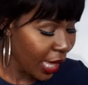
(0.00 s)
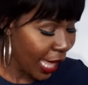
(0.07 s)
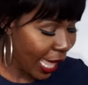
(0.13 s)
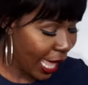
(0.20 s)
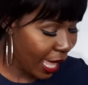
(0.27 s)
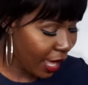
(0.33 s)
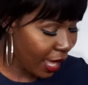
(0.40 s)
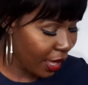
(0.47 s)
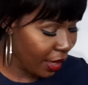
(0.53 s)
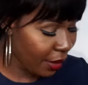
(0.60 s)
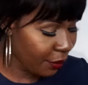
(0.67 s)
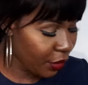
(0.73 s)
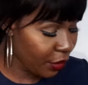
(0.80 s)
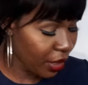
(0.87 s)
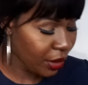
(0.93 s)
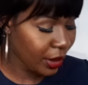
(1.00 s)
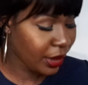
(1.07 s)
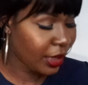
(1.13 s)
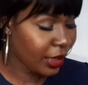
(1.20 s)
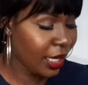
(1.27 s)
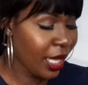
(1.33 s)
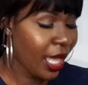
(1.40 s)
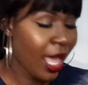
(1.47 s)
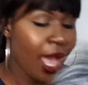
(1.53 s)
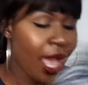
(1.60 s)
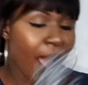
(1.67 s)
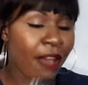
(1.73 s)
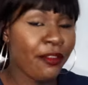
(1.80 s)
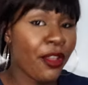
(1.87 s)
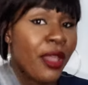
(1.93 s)
And what else?
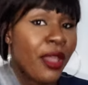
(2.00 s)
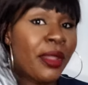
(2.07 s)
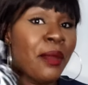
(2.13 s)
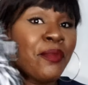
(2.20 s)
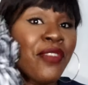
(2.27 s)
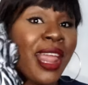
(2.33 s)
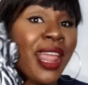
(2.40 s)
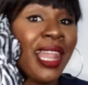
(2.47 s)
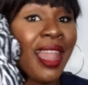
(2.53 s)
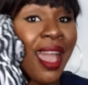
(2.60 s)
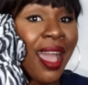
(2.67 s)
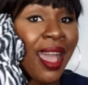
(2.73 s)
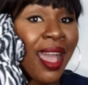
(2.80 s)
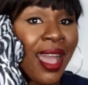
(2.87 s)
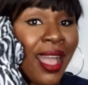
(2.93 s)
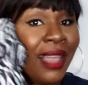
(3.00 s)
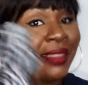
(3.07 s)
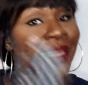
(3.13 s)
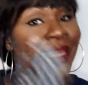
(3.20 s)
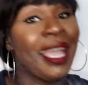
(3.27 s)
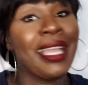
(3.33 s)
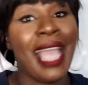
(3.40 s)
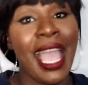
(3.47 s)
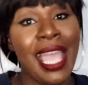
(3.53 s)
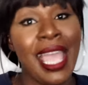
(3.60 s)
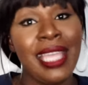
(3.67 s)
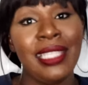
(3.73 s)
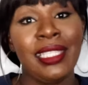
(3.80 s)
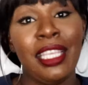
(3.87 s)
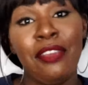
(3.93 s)
I've got an umbrella. Now
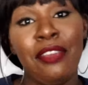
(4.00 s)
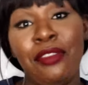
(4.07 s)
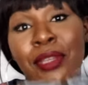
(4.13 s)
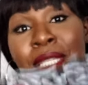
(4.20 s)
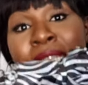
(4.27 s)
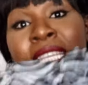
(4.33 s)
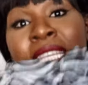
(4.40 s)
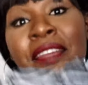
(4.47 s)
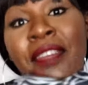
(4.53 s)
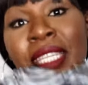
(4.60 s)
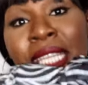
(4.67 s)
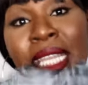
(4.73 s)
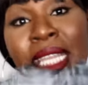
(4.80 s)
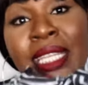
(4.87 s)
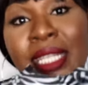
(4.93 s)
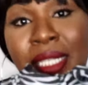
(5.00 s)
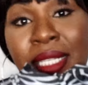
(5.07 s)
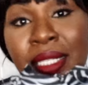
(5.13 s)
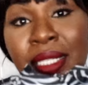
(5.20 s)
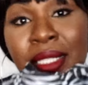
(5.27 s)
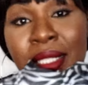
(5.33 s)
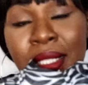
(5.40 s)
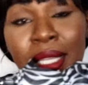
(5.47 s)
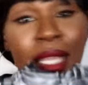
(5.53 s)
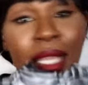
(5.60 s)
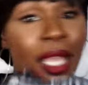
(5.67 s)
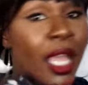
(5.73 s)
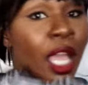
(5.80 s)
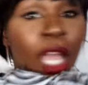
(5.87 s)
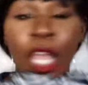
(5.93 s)
guys, if you live in England,
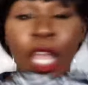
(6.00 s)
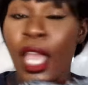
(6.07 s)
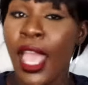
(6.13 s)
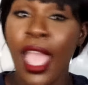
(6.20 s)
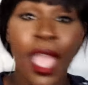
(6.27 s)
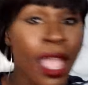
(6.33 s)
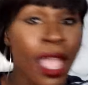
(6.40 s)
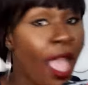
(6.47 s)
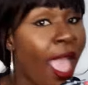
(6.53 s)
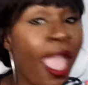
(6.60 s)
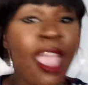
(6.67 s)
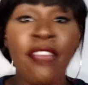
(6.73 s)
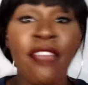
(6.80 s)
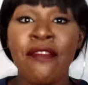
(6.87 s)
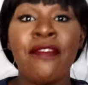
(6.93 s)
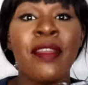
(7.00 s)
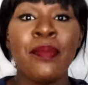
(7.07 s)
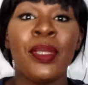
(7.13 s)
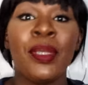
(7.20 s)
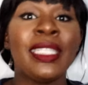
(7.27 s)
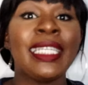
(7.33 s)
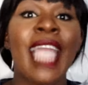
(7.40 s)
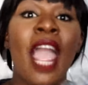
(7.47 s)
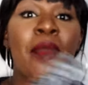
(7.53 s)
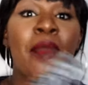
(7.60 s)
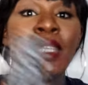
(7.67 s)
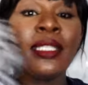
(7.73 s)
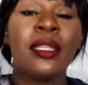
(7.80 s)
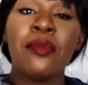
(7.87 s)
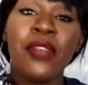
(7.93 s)
everybody
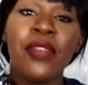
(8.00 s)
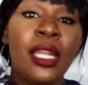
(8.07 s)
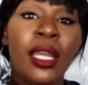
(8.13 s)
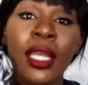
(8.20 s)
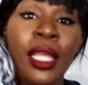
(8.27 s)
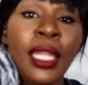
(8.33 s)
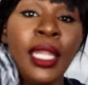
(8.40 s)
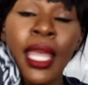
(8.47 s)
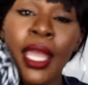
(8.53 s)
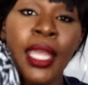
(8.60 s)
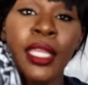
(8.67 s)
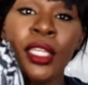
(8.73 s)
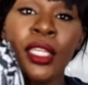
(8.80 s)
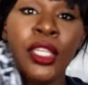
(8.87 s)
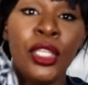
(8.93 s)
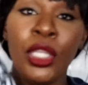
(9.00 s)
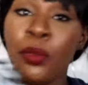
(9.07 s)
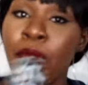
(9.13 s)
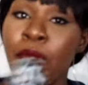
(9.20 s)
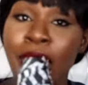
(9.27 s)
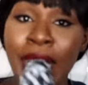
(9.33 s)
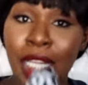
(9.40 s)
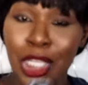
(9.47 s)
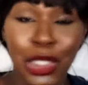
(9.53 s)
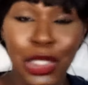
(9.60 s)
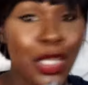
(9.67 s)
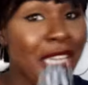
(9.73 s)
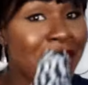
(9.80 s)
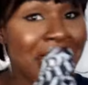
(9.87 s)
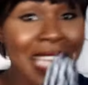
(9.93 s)
carries an umbrella. Like, you know, in England, you
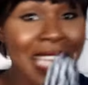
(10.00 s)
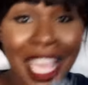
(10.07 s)
can